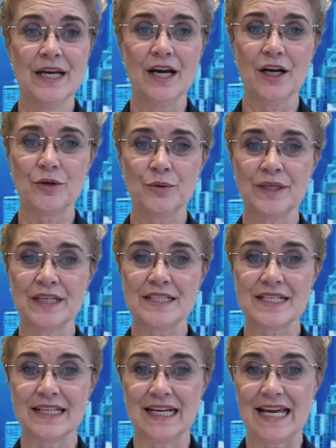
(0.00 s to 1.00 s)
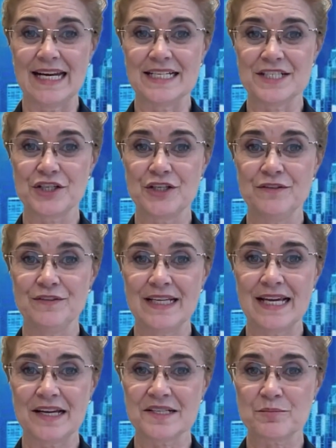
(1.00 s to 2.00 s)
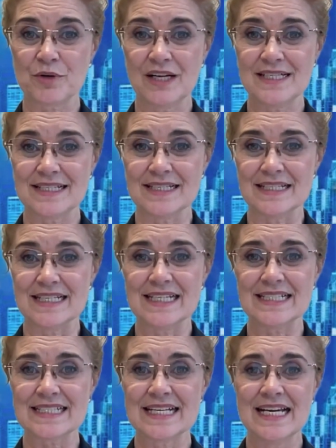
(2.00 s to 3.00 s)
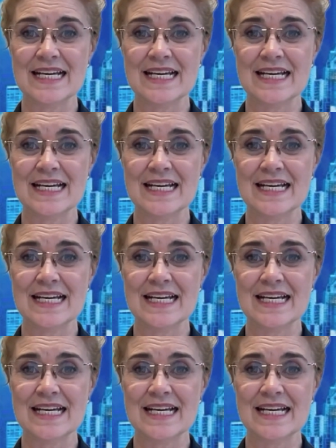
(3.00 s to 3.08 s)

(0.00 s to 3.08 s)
According to the latest QV House Price Index,